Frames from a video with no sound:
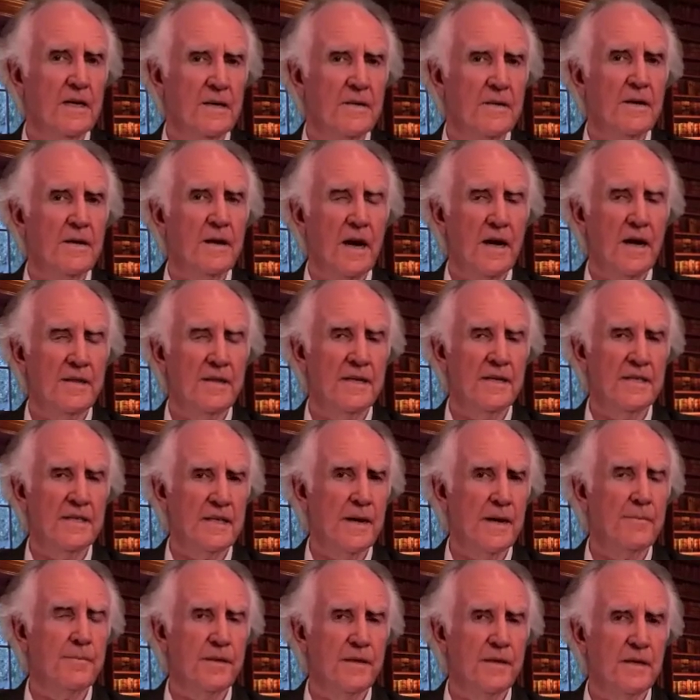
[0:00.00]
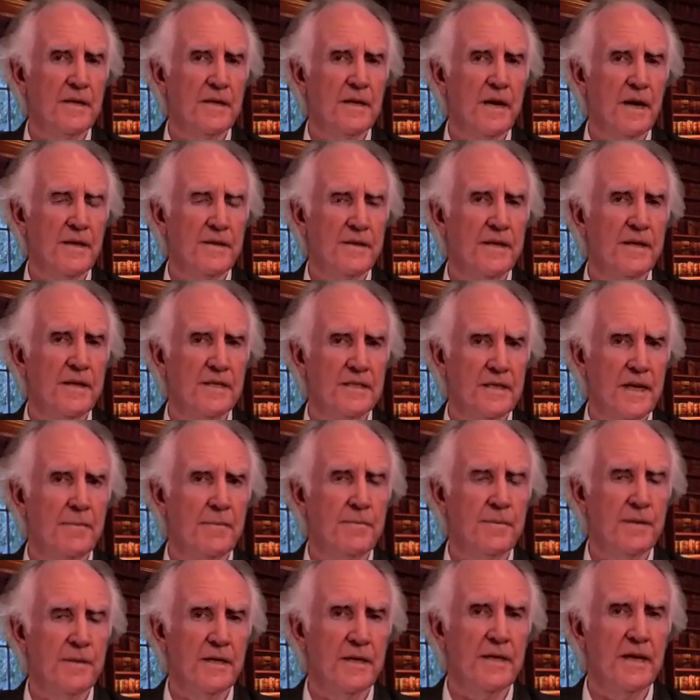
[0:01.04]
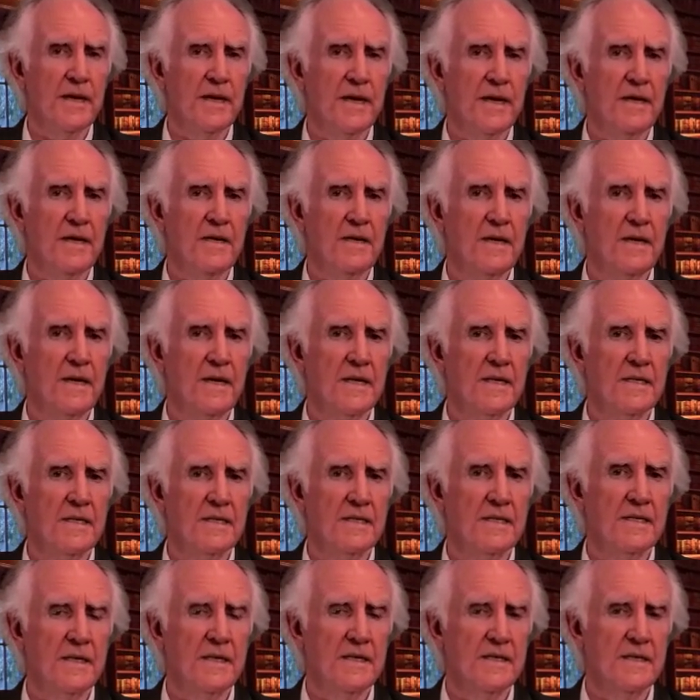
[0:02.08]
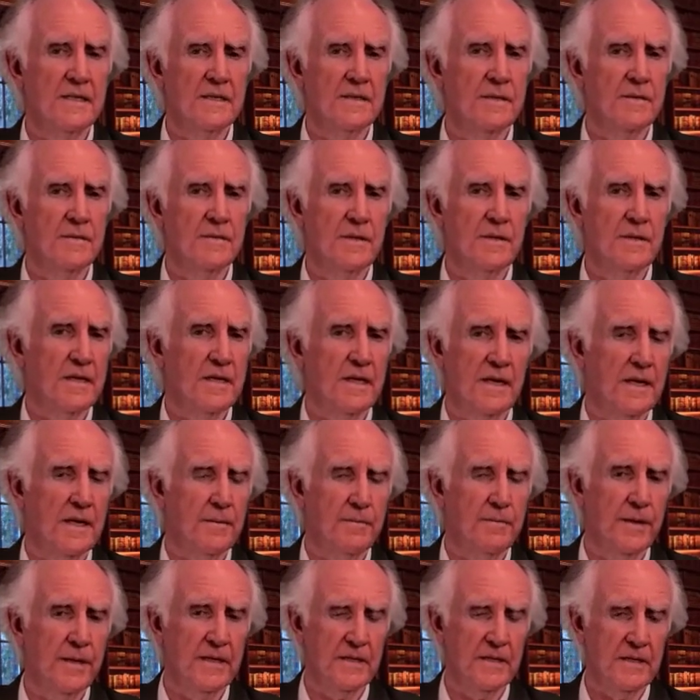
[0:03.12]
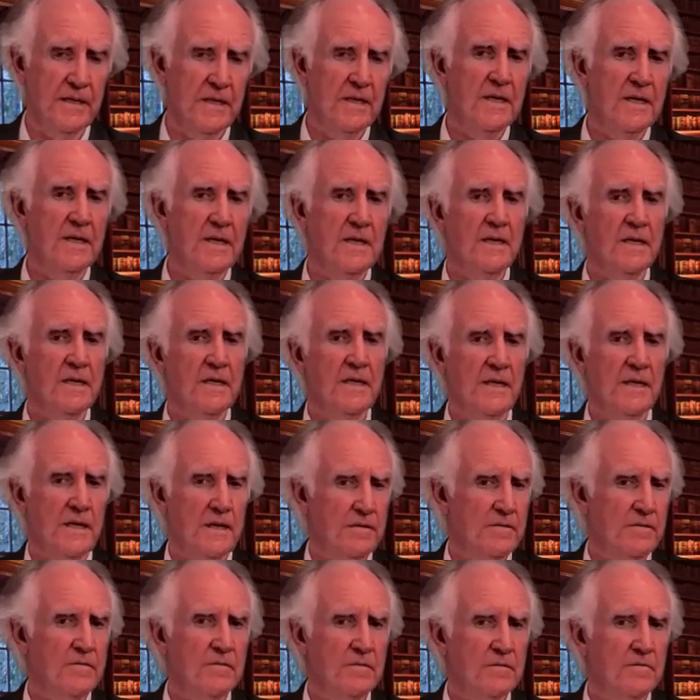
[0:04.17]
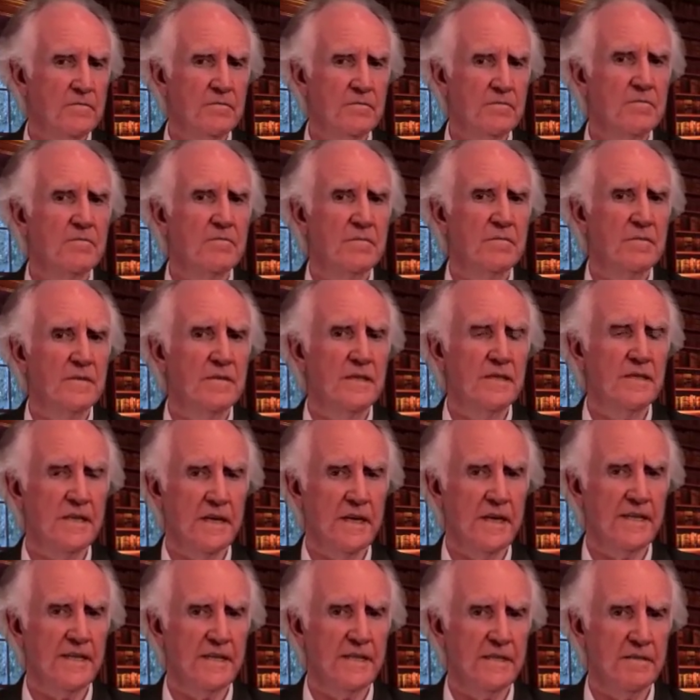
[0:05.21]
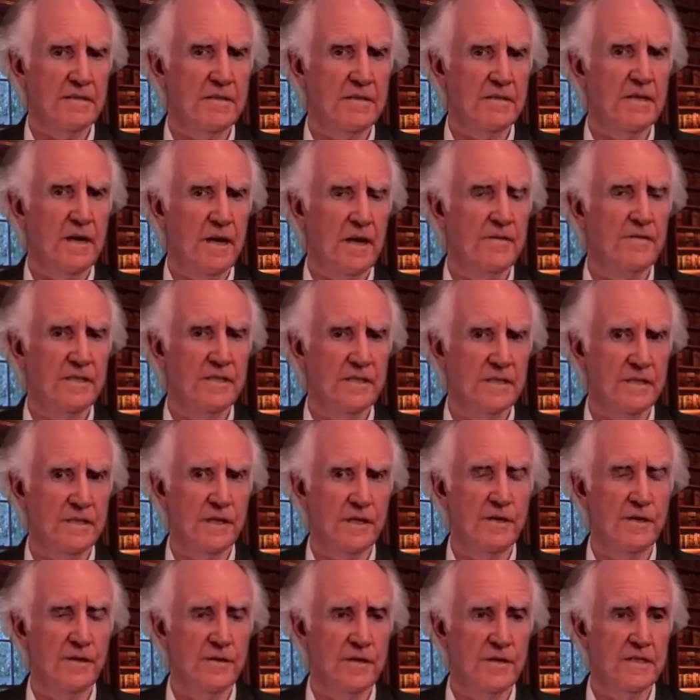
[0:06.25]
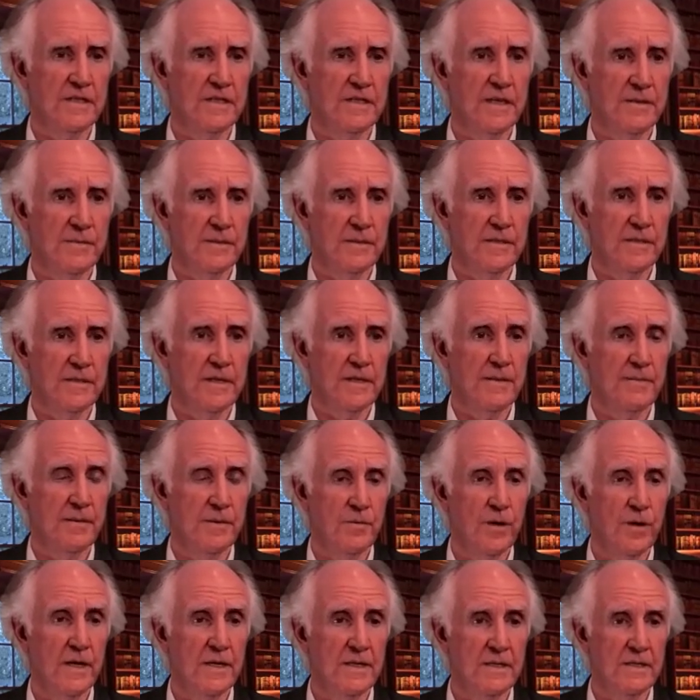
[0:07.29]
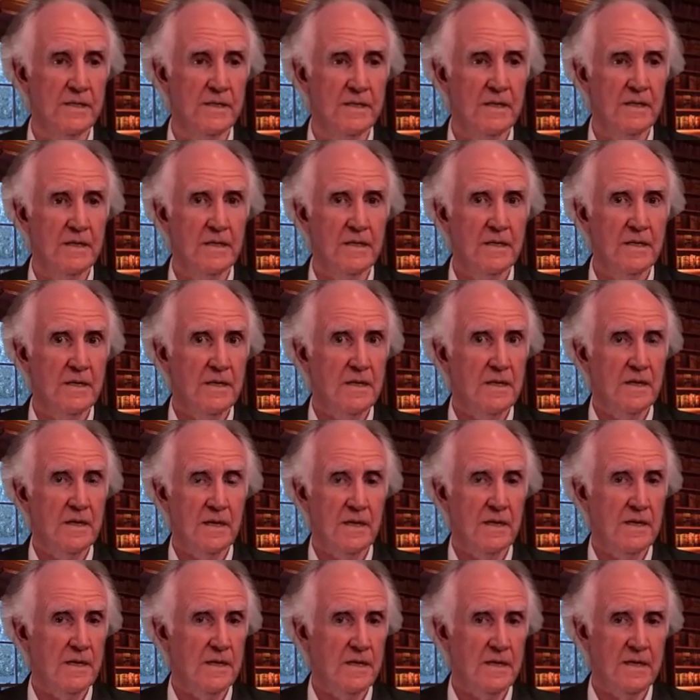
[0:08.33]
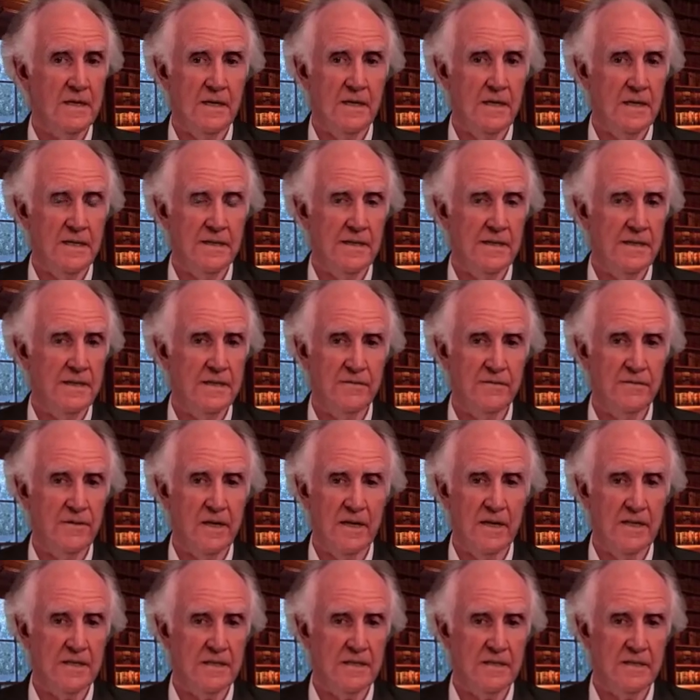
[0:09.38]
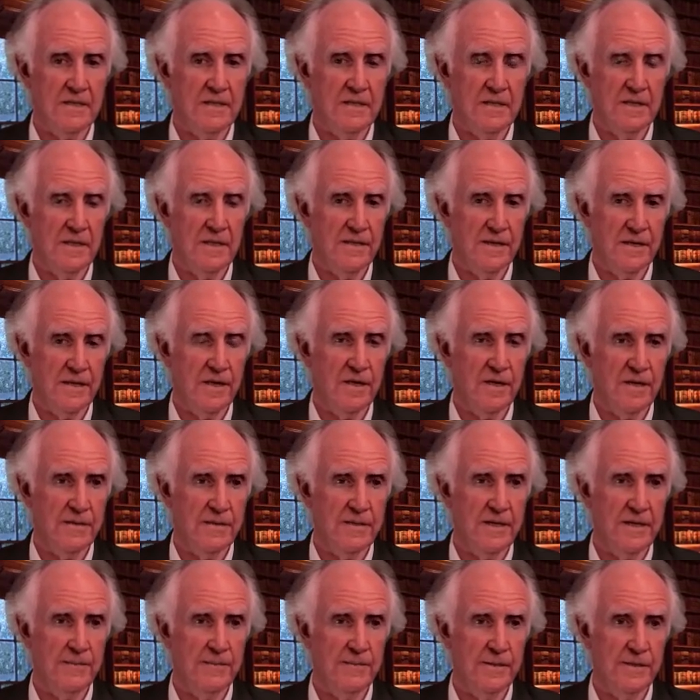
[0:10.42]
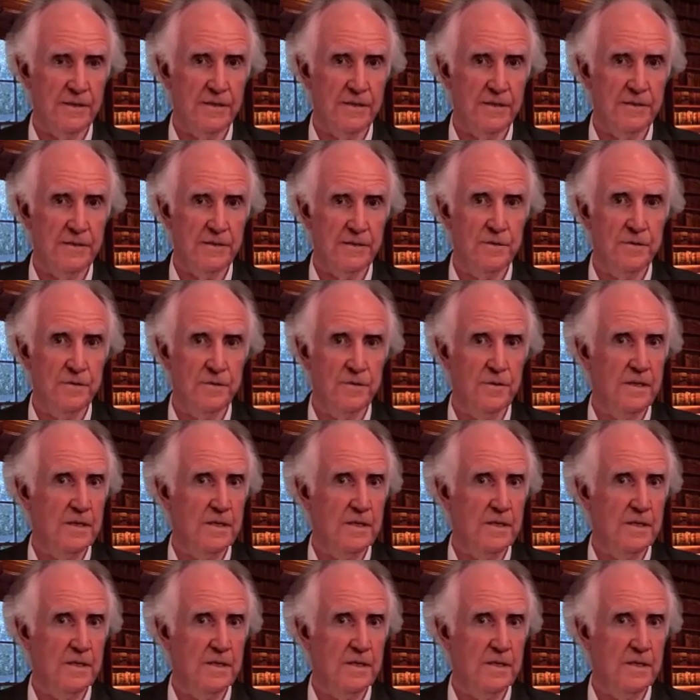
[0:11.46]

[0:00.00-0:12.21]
I think it's up there. I think it's up there now, but it, you know, this election, you know, obviously security is going to be number one, and then you've got, you know, the economy number two,